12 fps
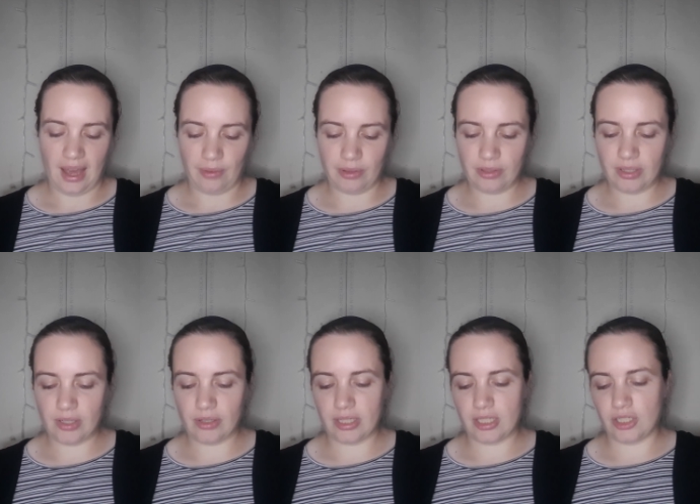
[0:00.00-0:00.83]
I want to
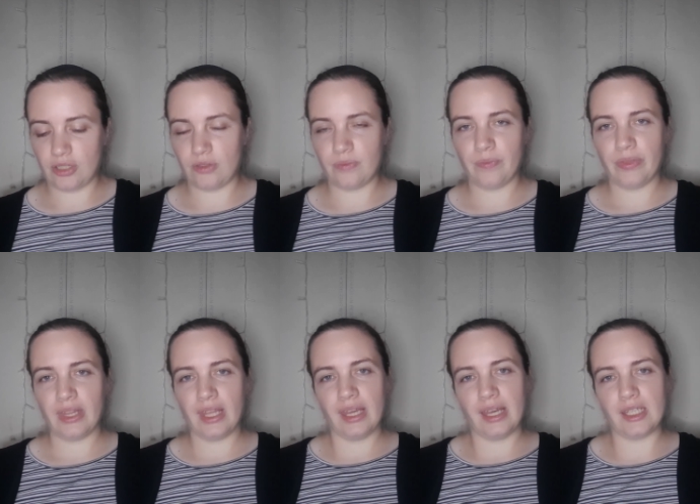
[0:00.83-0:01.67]
encourage you
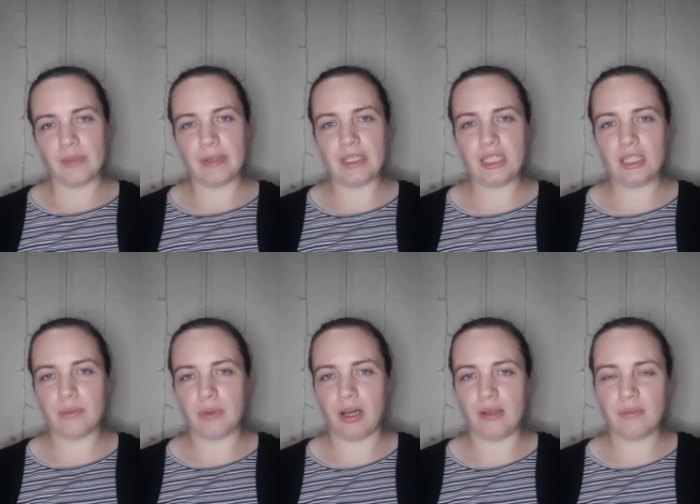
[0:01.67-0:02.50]
especially as
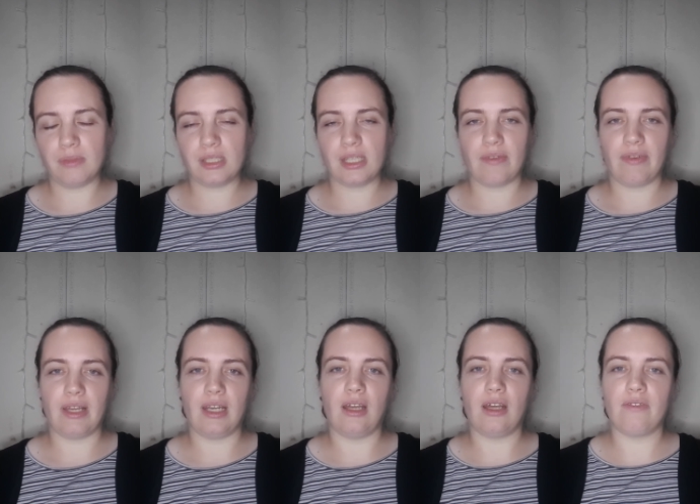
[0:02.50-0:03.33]
moms, giving a
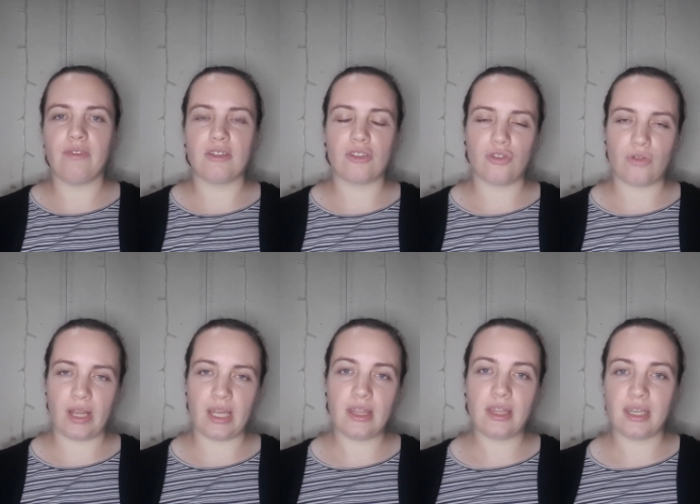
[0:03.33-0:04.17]
lot of your
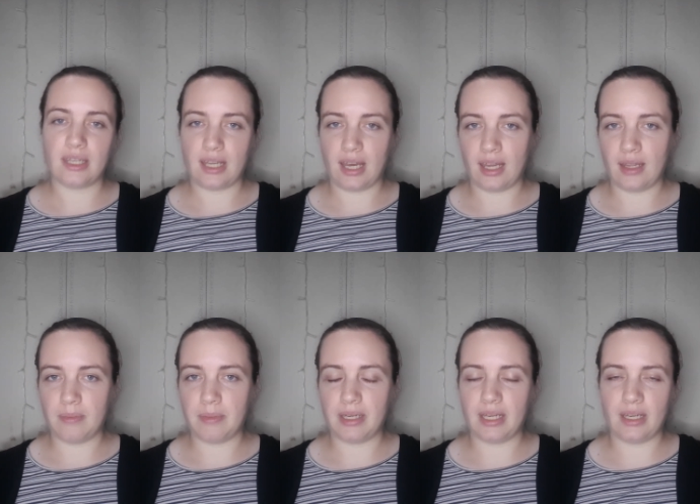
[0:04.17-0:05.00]
strength and time
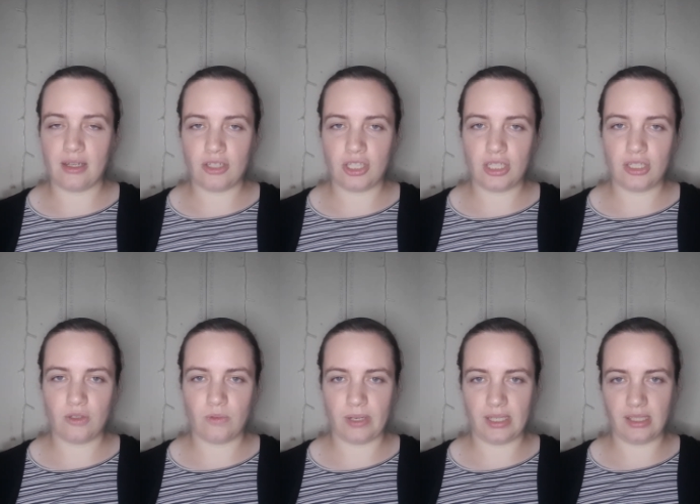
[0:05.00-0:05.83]
and energy
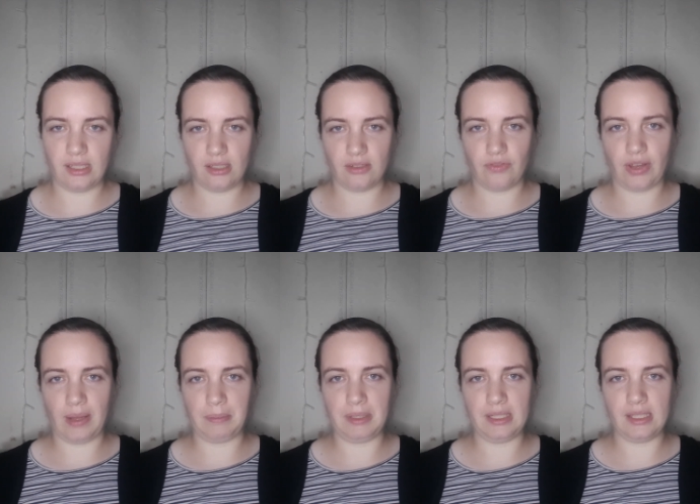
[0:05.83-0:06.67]
to raising your
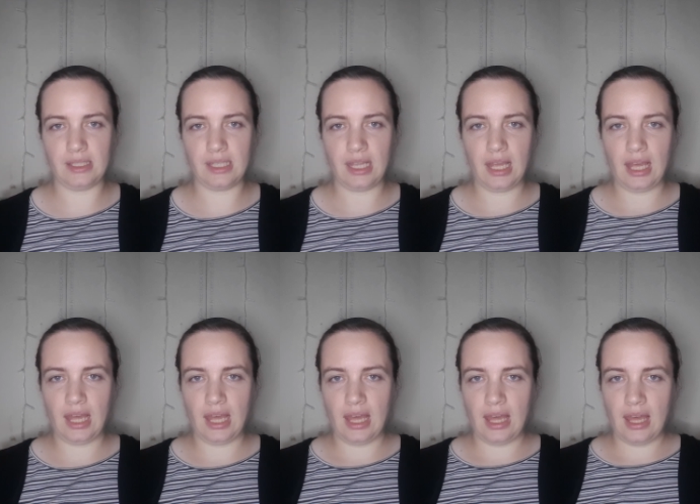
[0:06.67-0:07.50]
families.
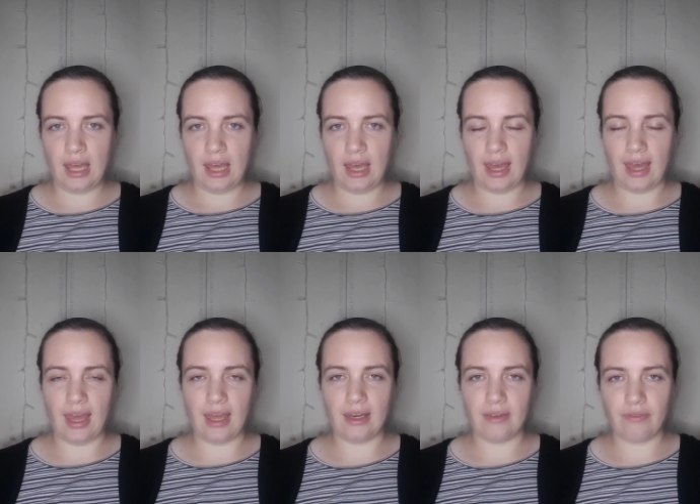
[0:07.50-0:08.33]

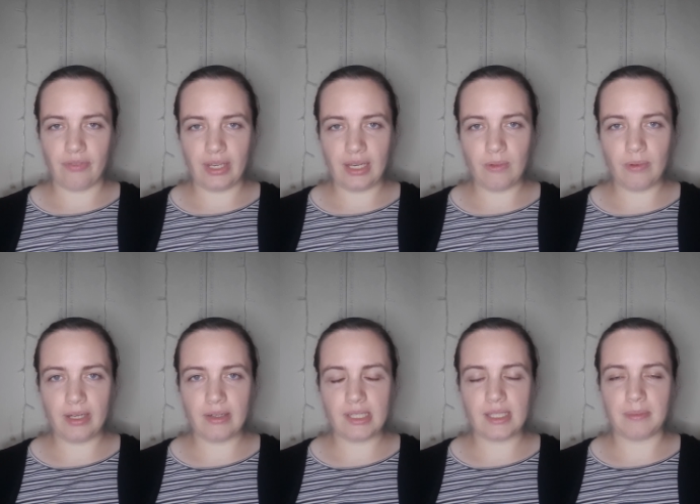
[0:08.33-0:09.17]
And feeling
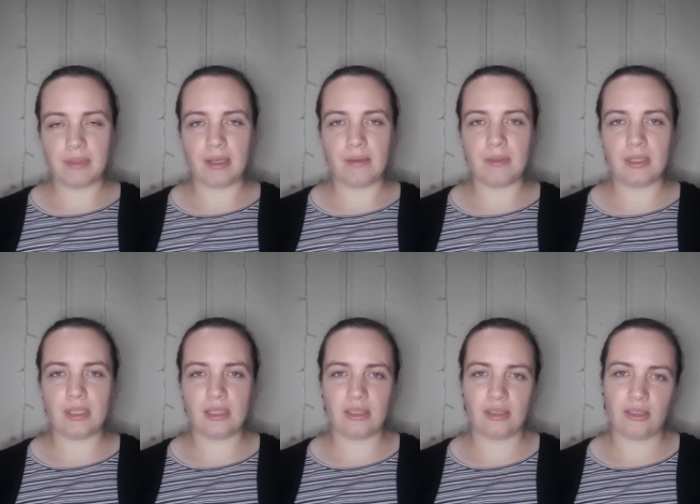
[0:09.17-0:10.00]
weary sometimes,
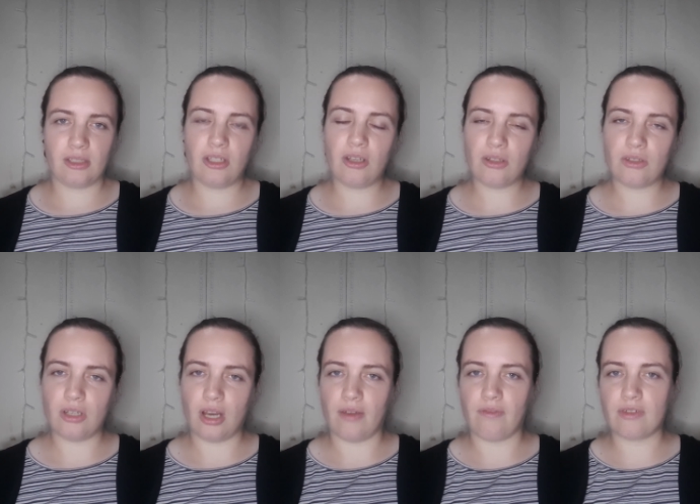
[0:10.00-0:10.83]
look to
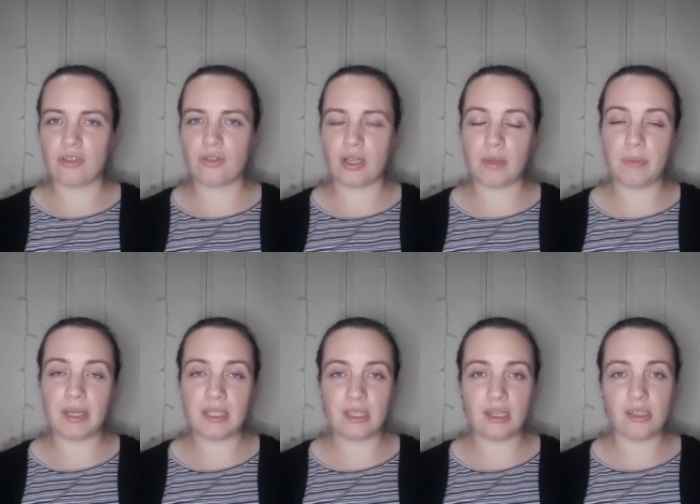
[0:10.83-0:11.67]
God for strength
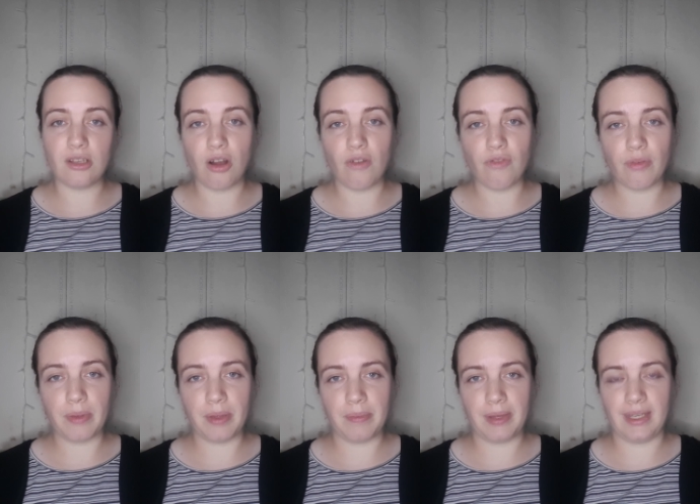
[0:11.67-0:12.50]
because it is all from
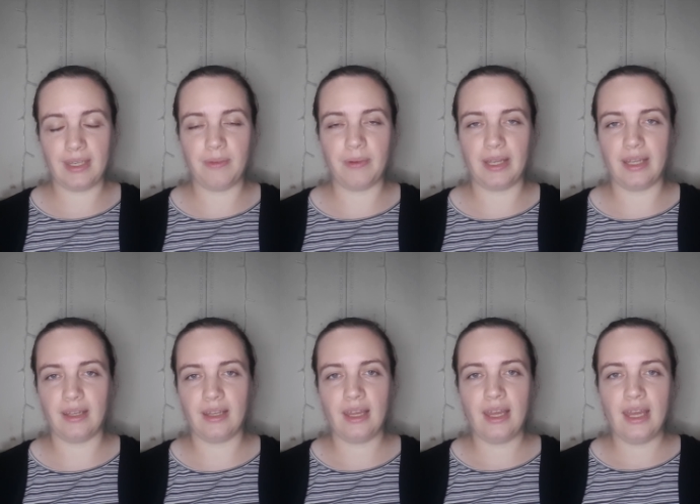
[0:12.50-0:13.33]
Him anyway.
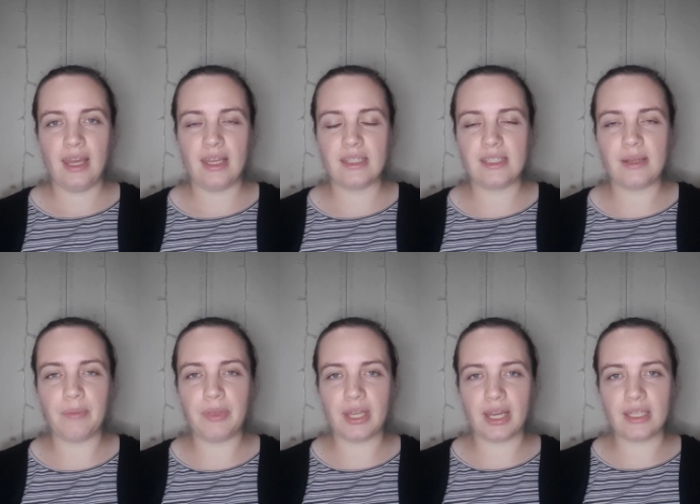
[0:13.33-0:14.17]
It's
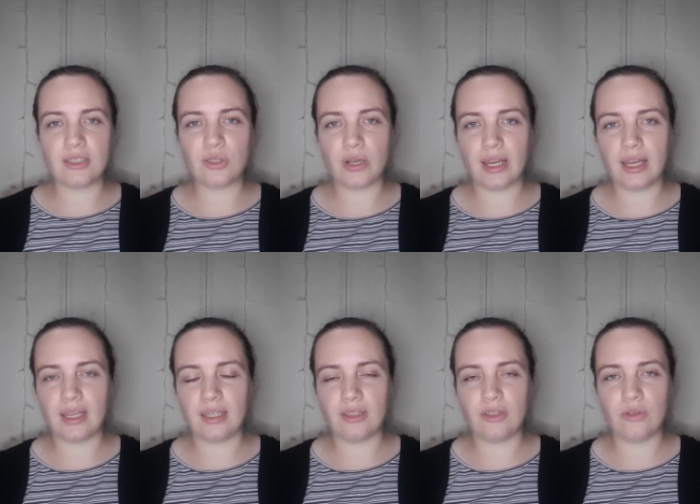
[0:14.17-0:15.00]
something I
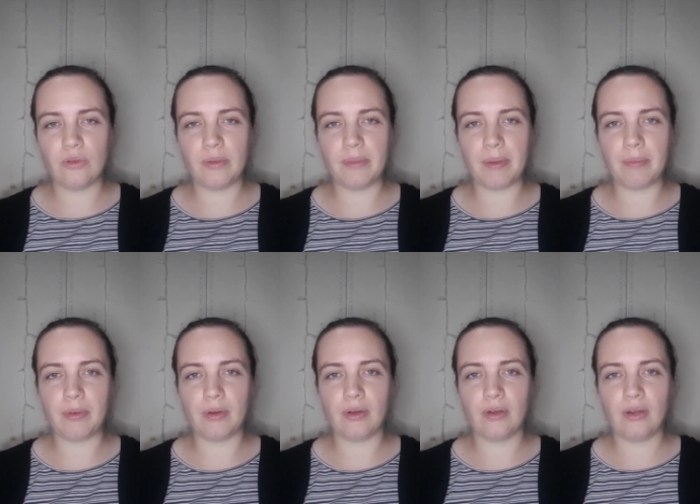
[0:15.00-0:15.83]
try to
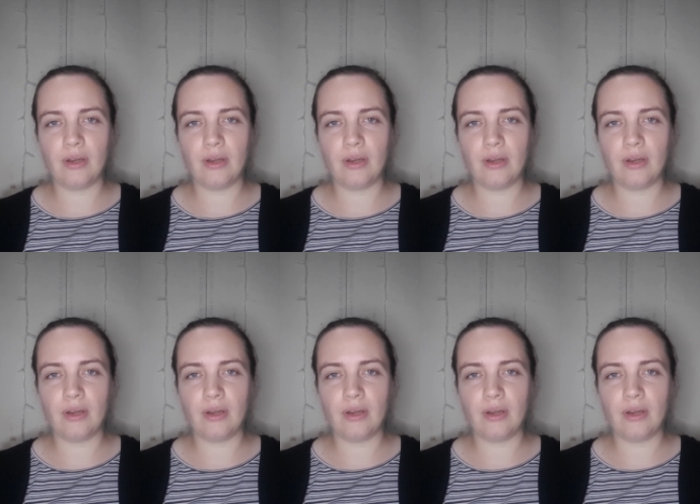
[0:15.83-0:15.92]
remember